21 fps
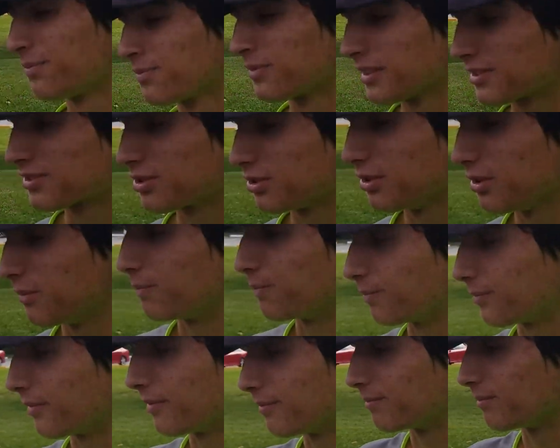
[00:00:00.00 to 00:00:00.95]
So
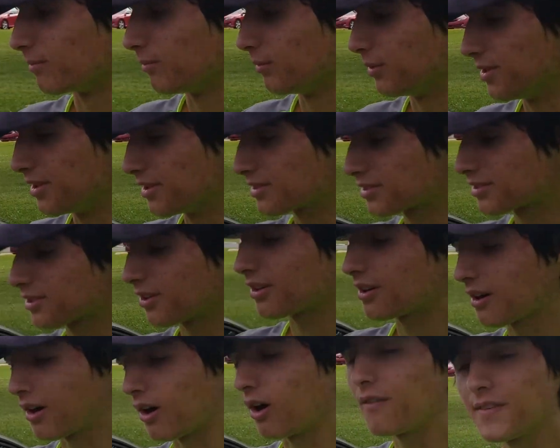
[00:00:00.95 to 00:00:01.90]
with this
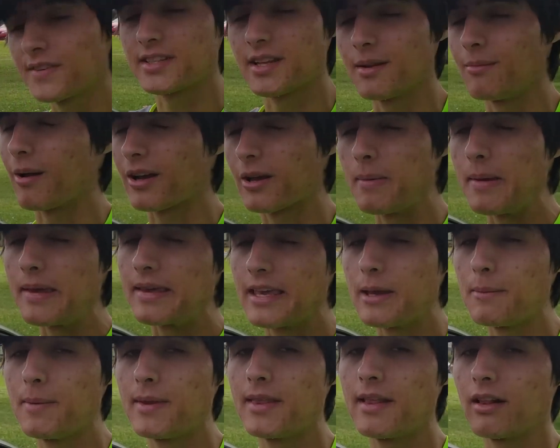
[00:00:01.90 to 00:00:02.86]
car, obviously I'm not gonna be
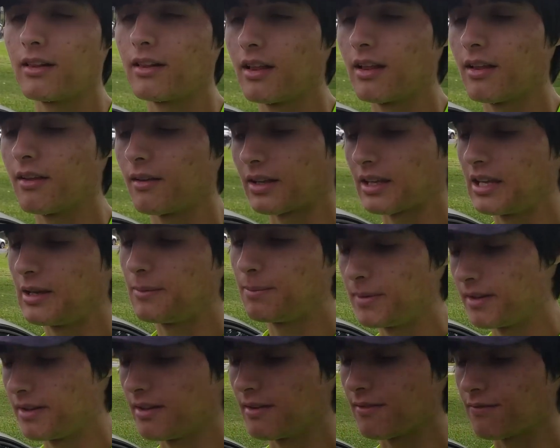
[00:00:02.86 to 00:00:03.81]

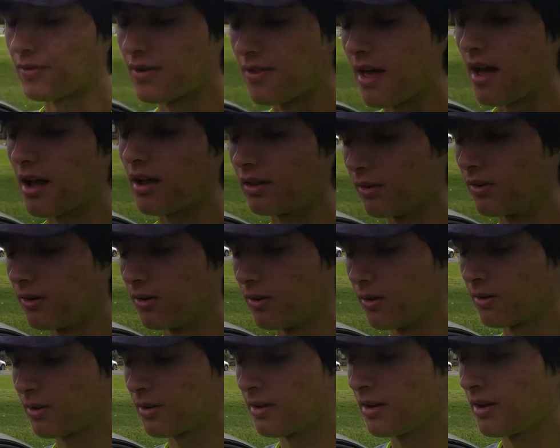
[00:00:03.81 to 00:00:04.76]
keeping it for that
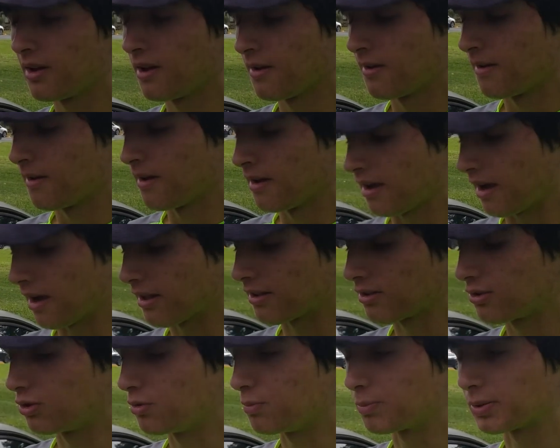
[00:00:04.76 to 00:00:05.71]
long. I
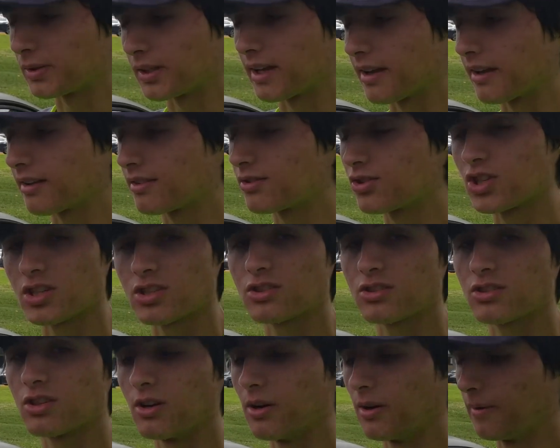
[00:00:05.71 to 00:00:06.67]
do plan just
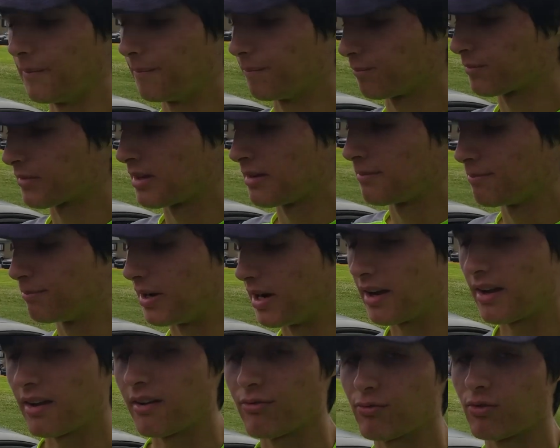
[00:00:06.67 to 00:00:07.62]
to buy
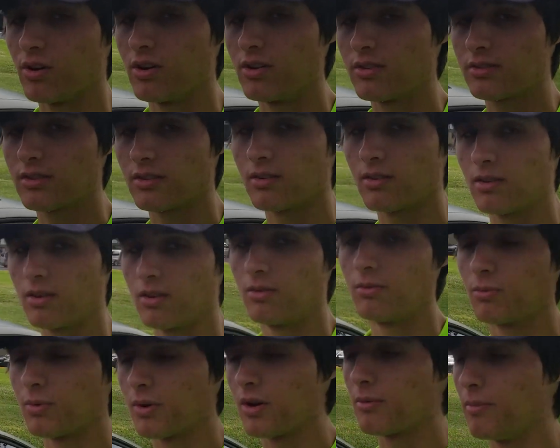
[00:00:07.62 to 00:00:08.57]
a front
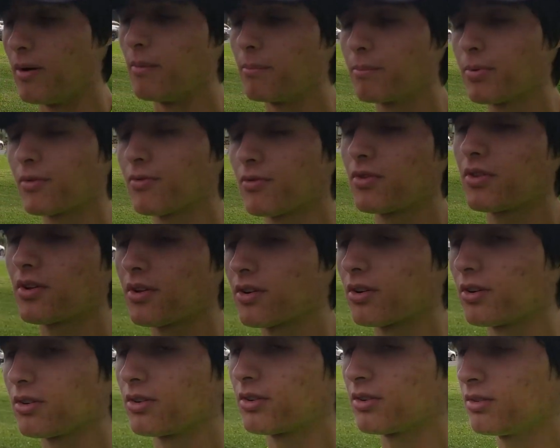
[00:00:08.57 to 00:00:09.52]
and rear bumper for the
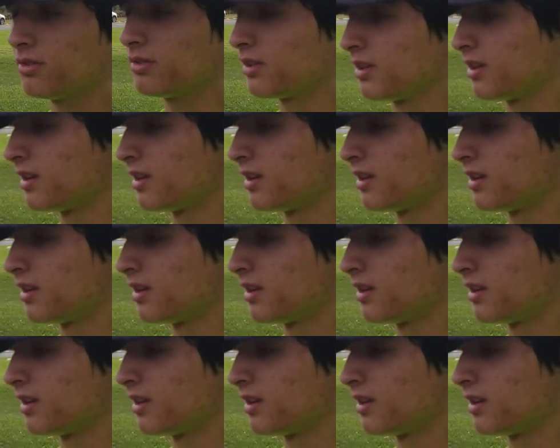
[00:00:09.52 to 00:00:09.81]
car,